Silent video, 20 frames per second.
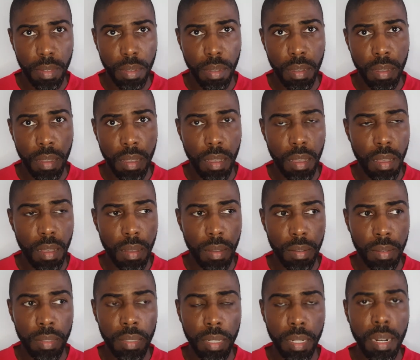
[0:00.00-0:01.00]

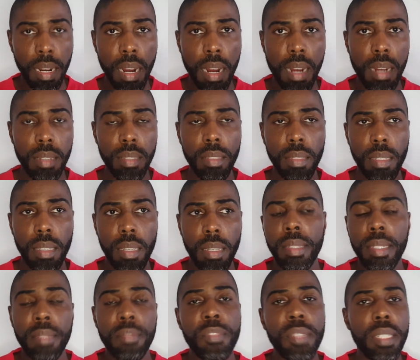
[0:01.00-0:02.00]
on the cards
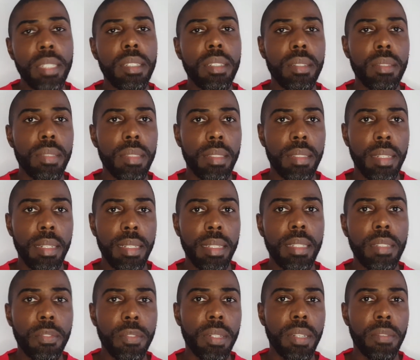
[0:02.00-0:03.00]
the video, the
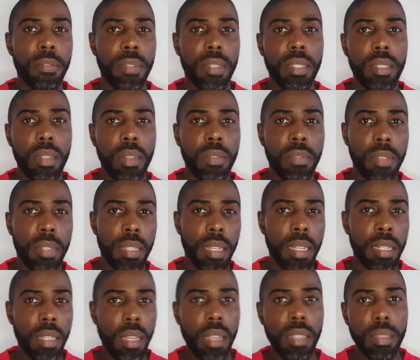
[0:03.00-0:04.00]
link for the video of
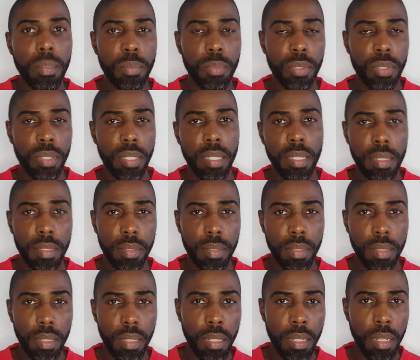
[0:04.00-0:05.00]
another
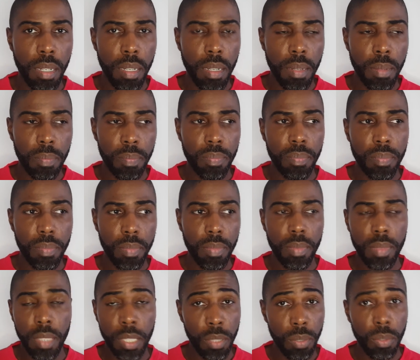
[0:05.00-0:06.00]
Brazilian
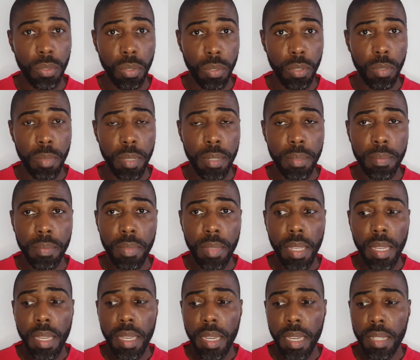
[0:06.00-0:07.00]
YouTuber,
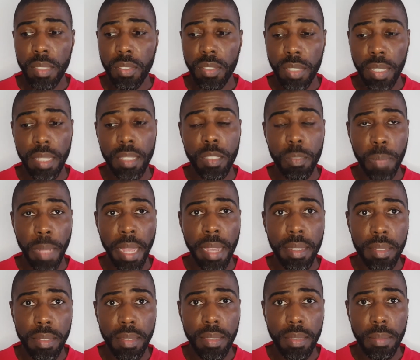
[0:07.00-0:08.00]
and she
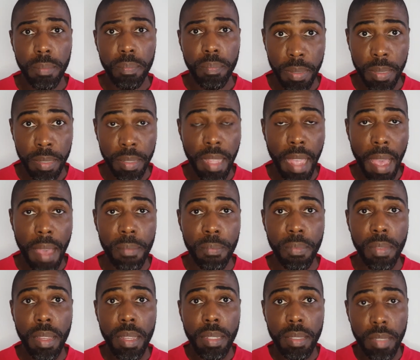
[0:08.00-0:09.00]
explains in
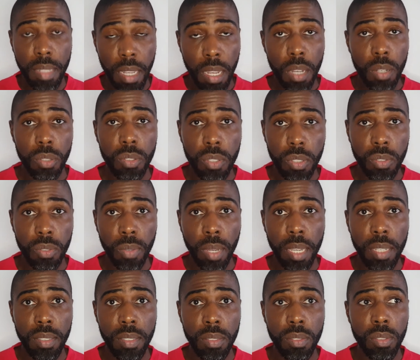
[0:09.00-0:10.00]
depth the whole
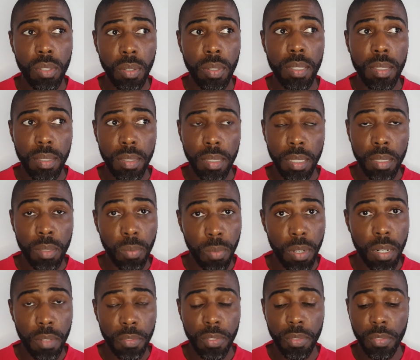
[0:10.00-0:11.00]
situation. So it
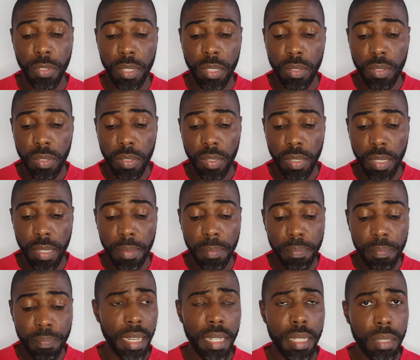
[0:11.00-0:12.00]
works for you to see.
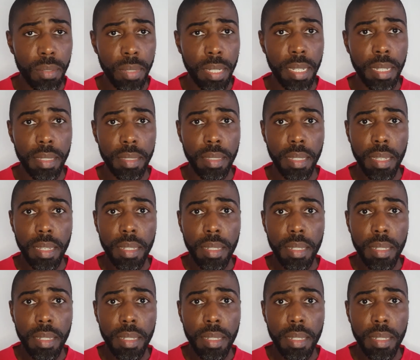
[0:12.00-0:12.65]
Anyways.